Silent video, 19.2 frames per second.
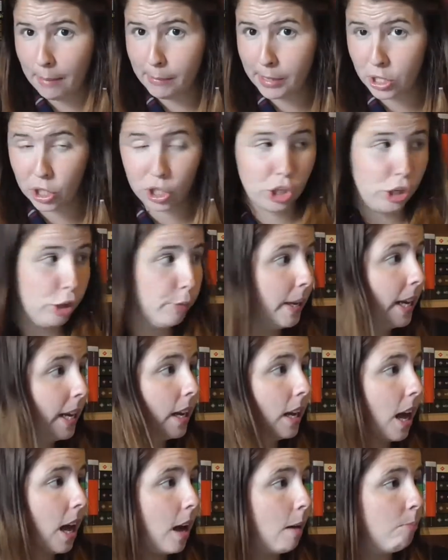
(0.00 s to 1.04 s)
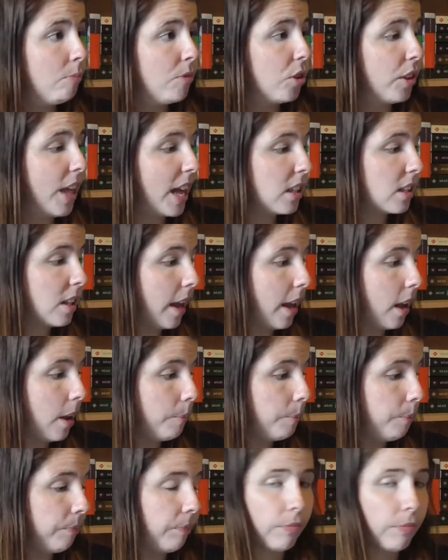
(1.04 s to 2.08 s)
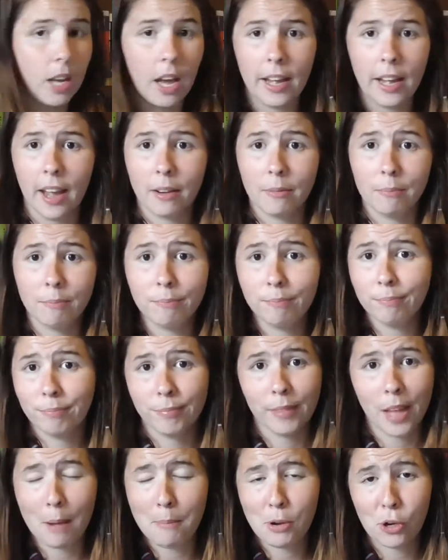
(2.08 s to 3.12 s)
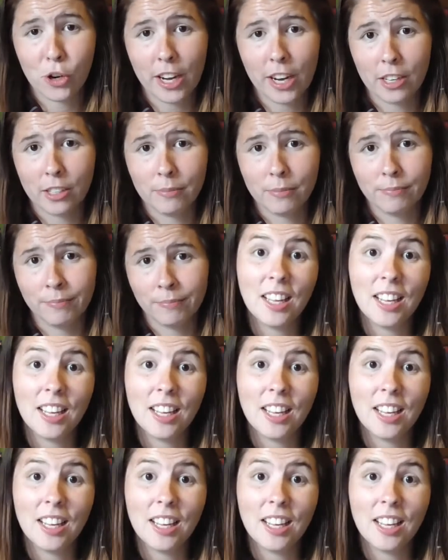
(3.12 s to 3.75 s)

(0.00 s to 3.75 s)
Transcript: I'm assuming. So that's like, again, I'm intrigued.